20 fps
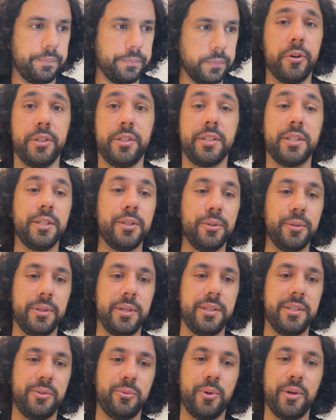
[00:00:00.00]
For
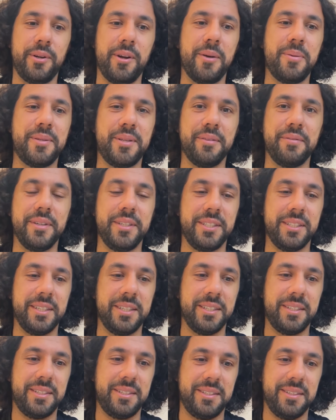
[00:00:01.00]
skills, there is one
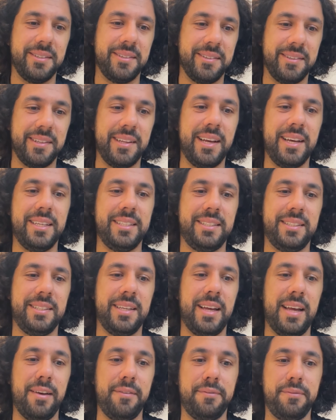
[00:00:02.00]
observation that is
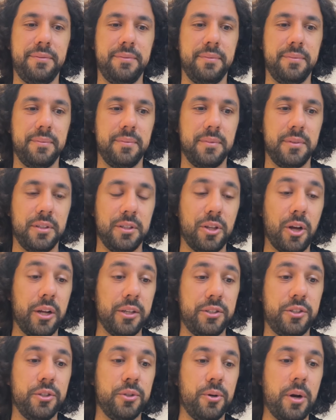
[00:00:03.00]
nice. I've
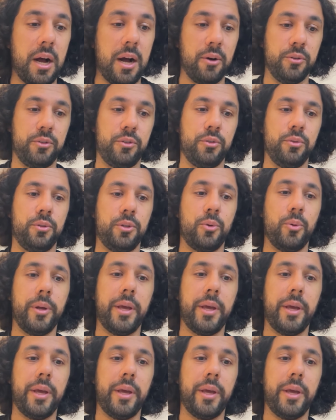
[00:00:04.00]
taught you how to